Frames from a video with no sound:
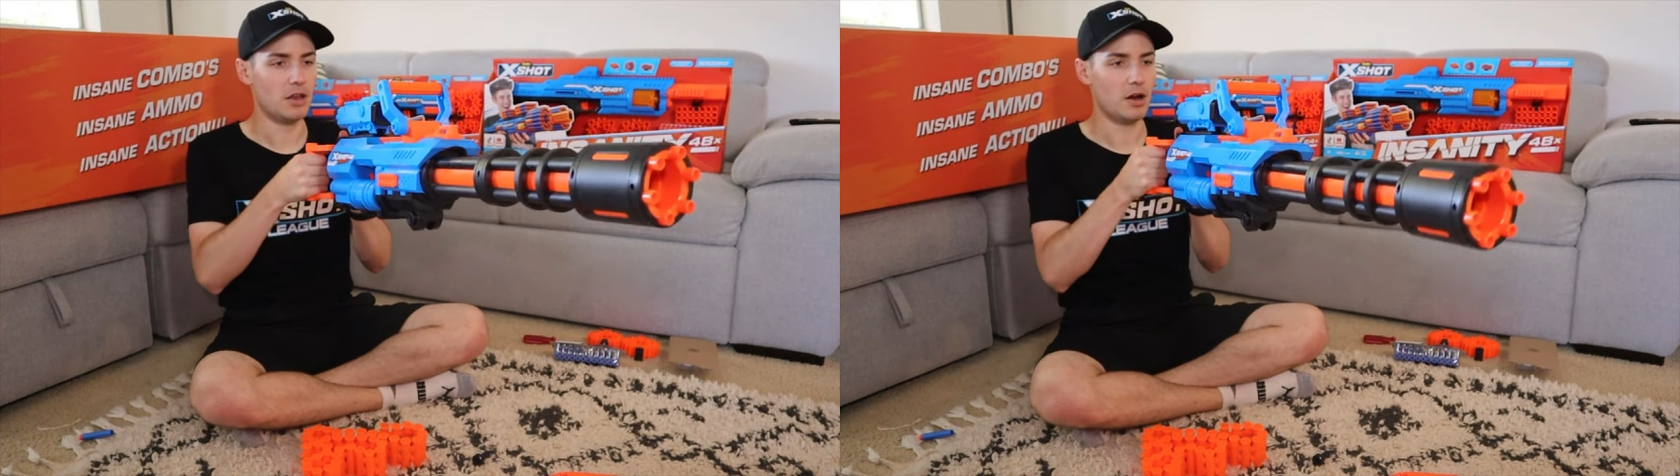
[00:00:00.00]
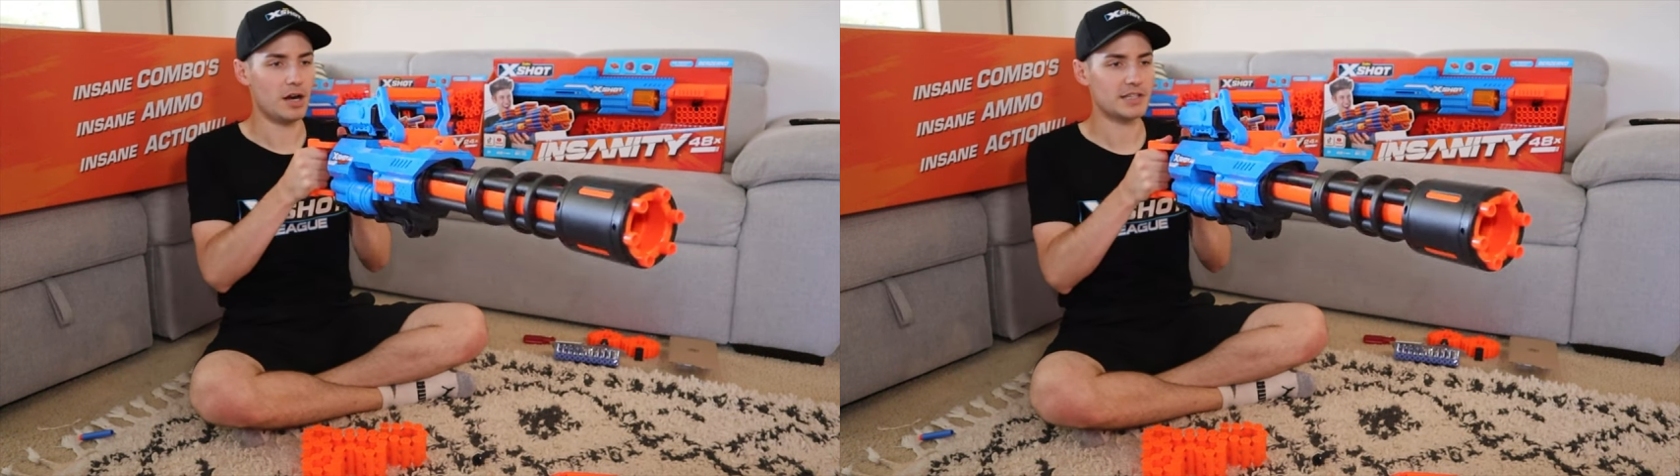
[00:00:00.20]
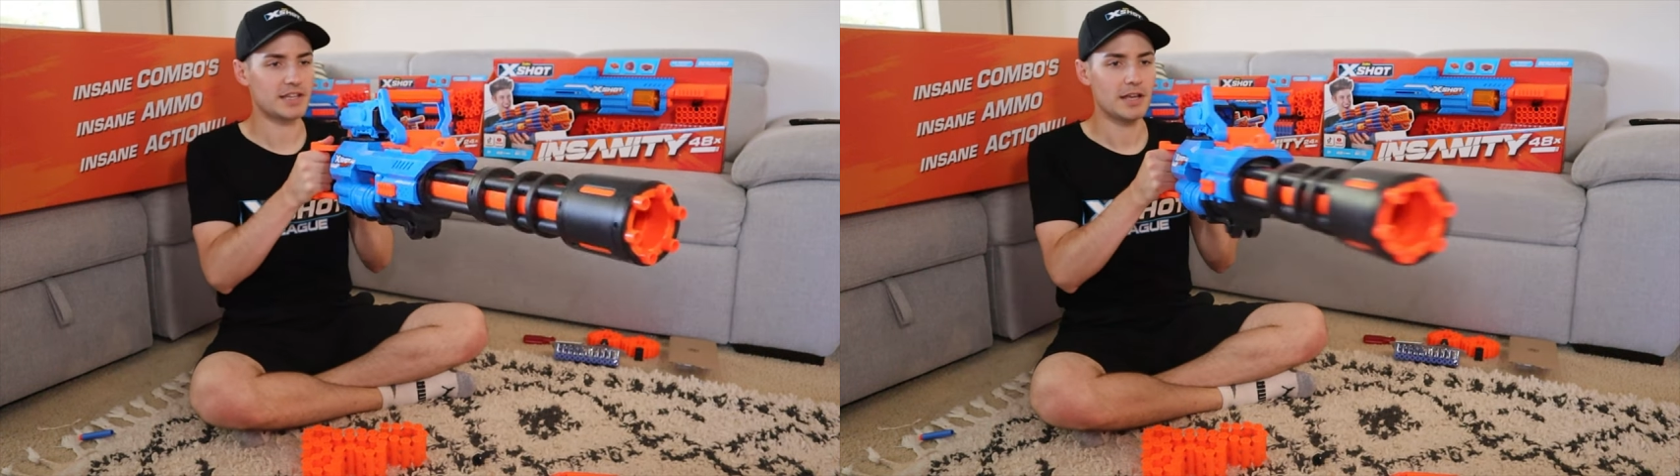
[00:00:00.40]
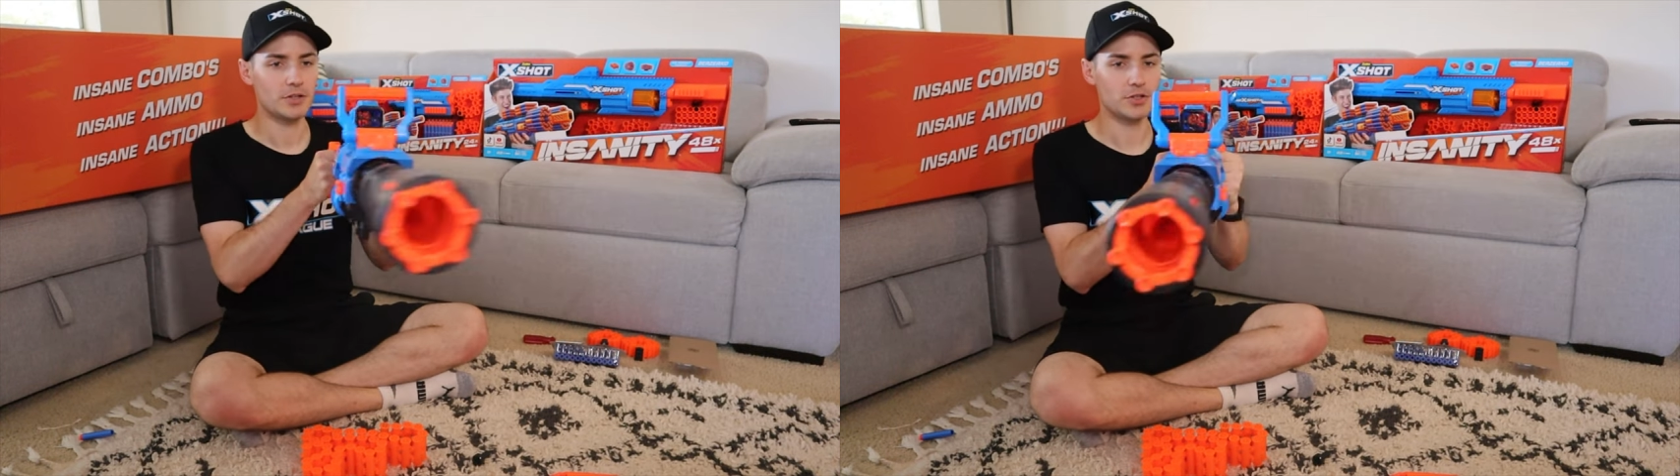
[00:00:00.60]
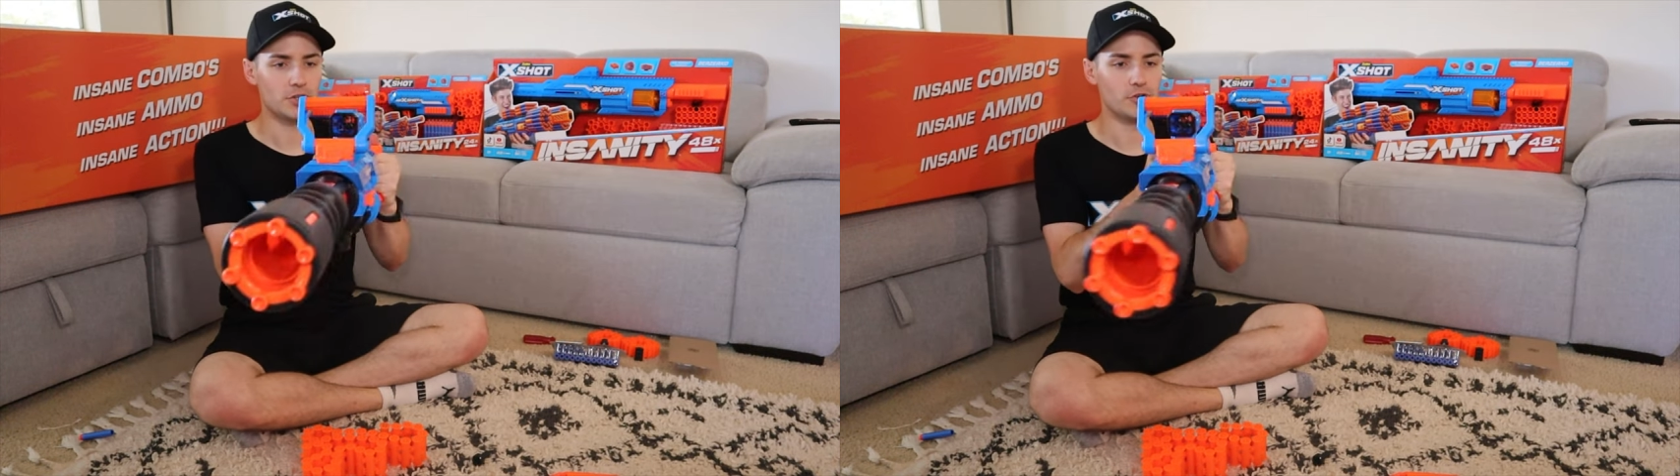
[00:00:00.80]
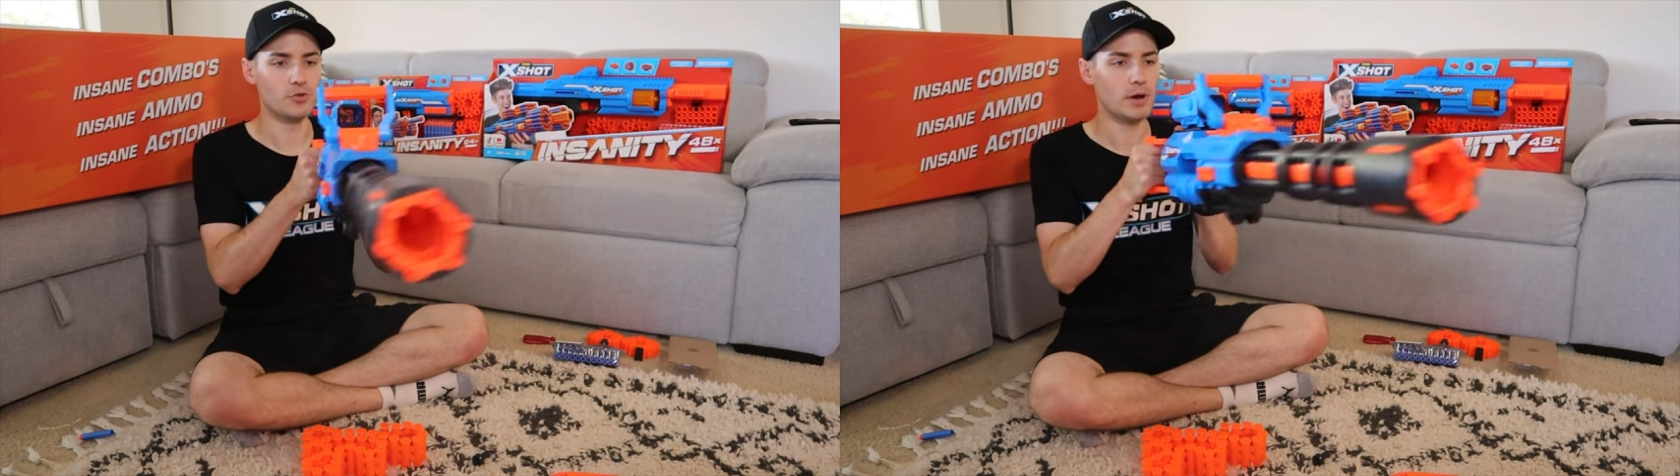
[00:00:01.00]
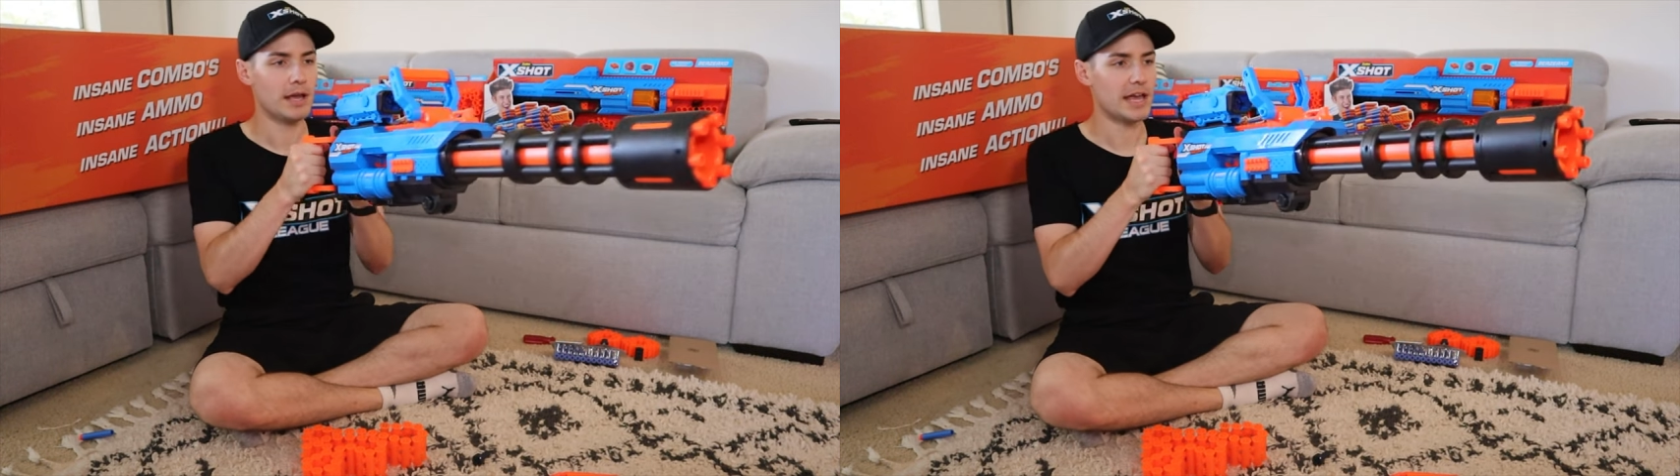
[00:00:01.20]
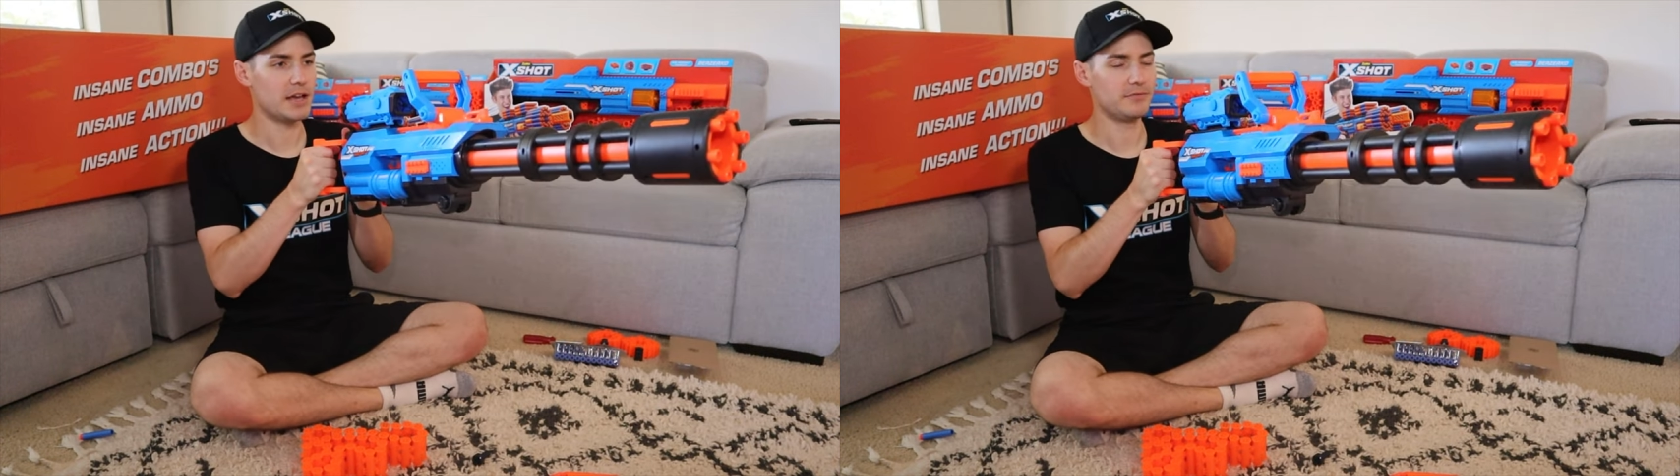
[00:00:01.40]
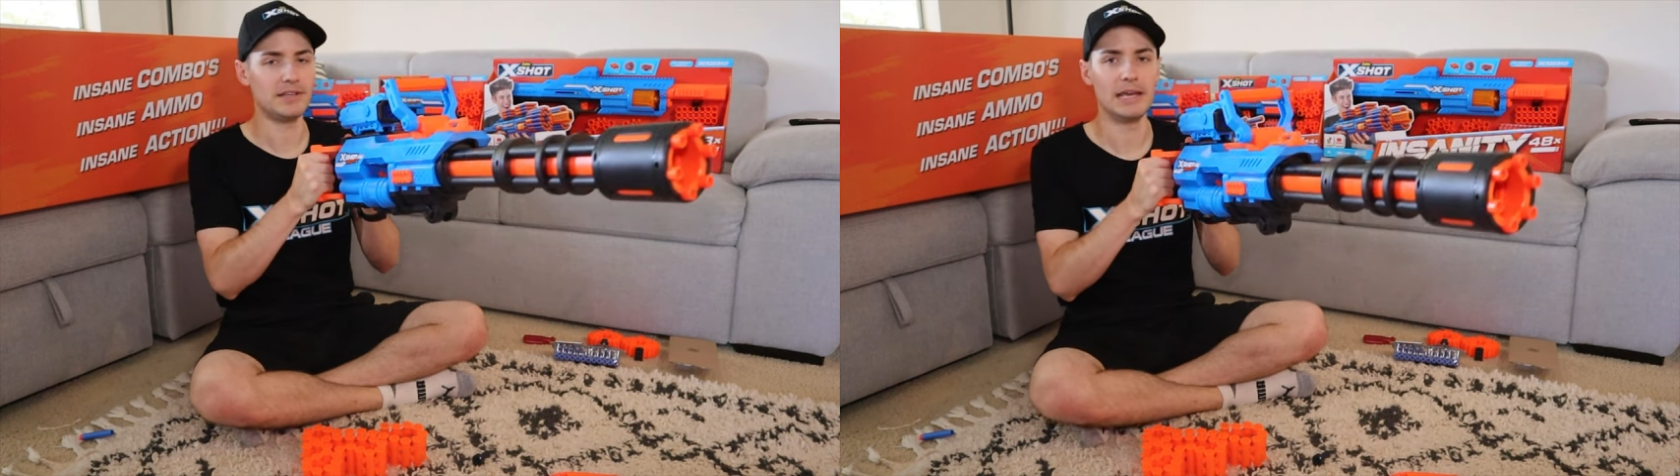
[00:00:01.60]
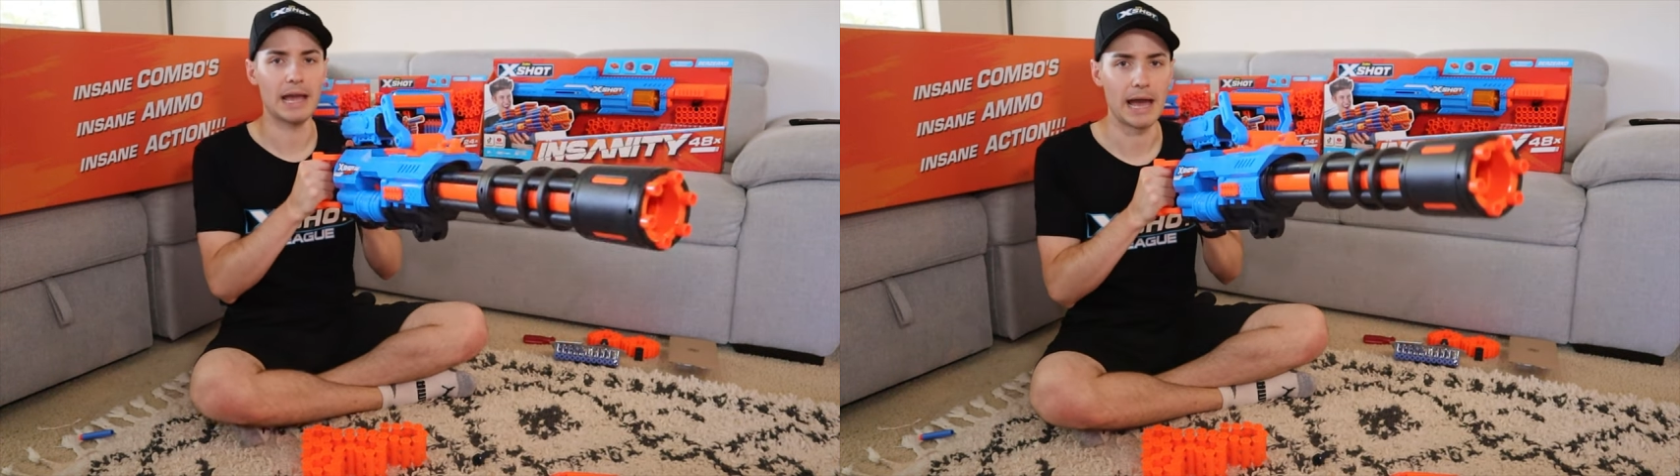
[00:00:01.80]
not too
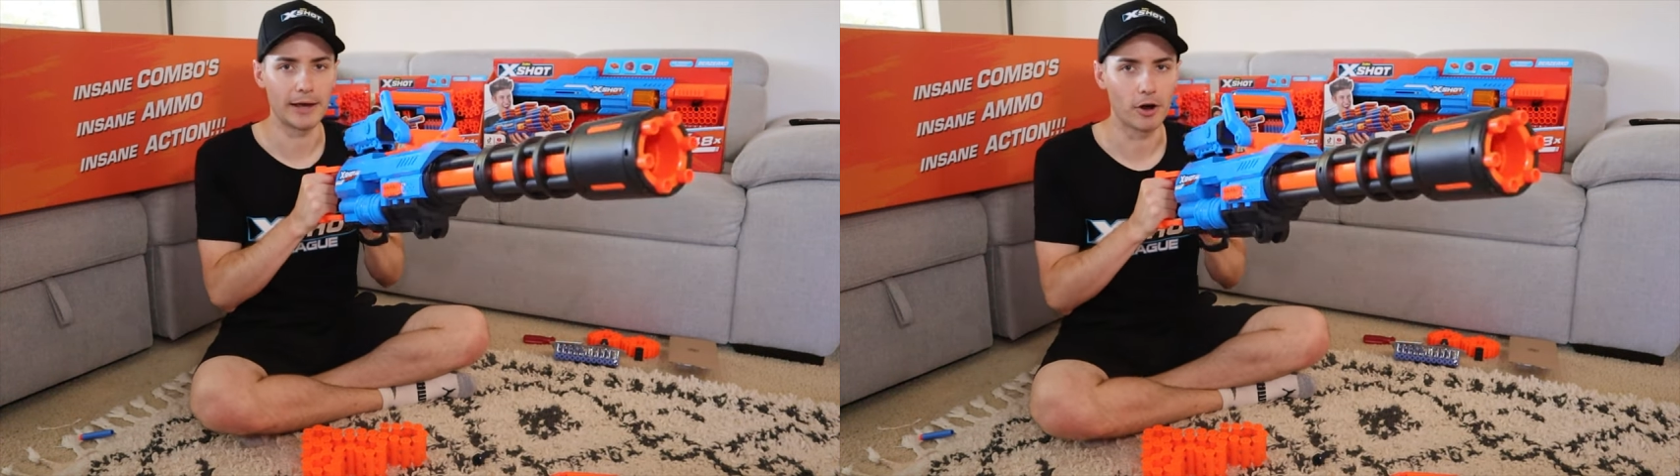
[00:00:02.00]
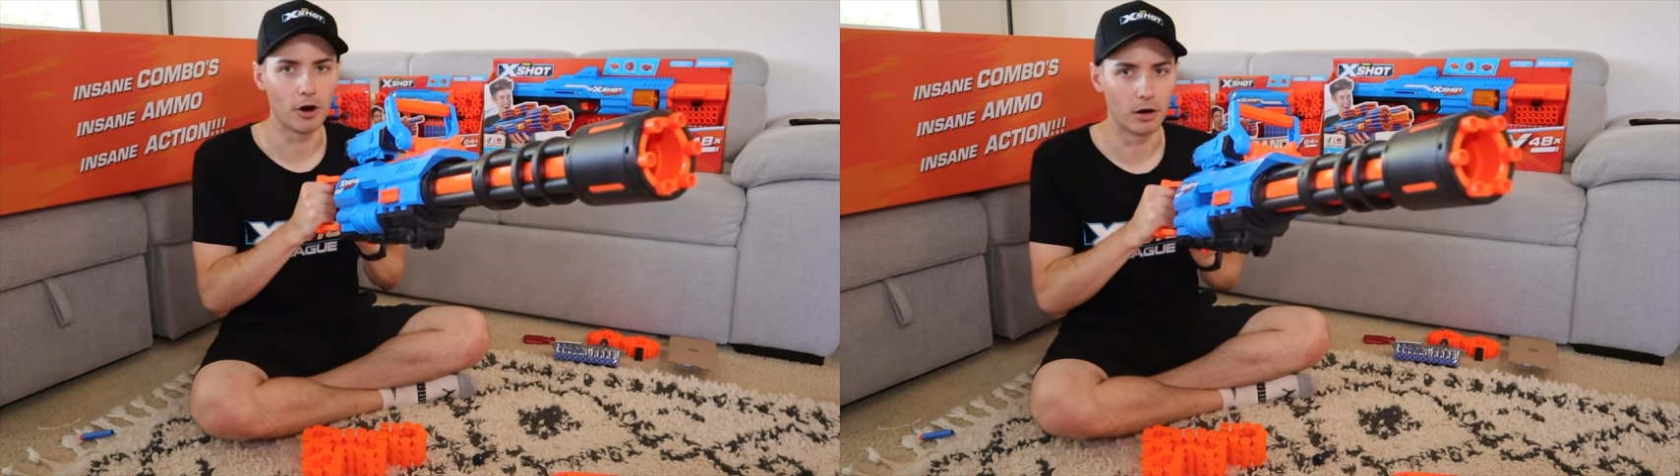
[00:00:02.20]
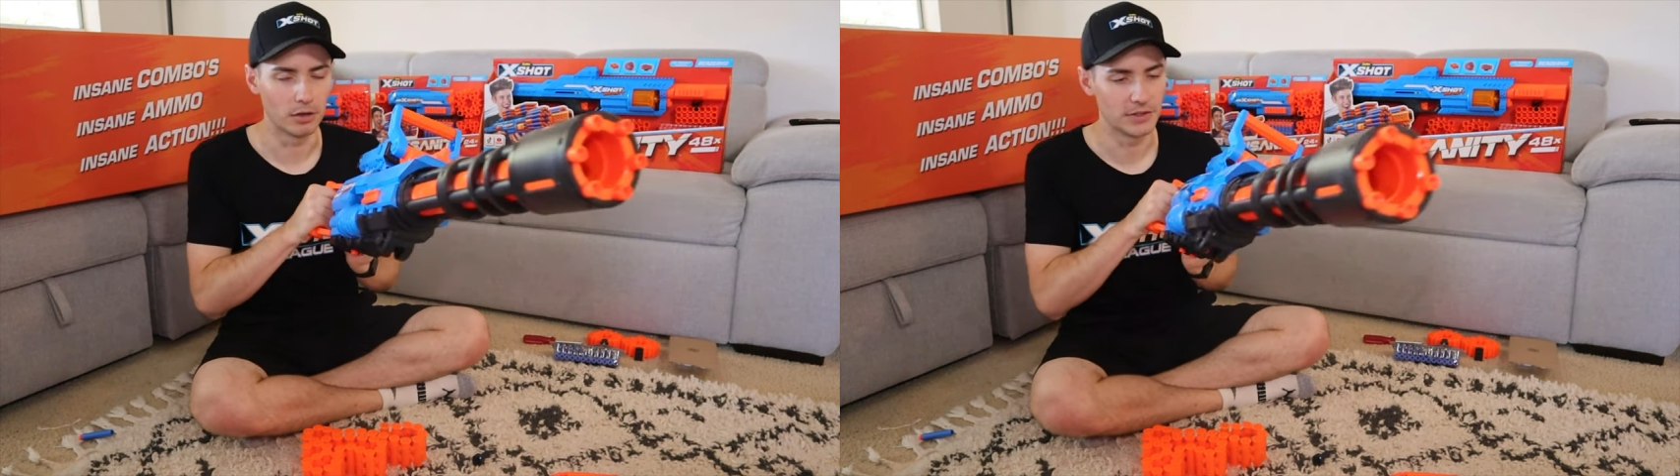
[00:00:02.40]
heavy at all.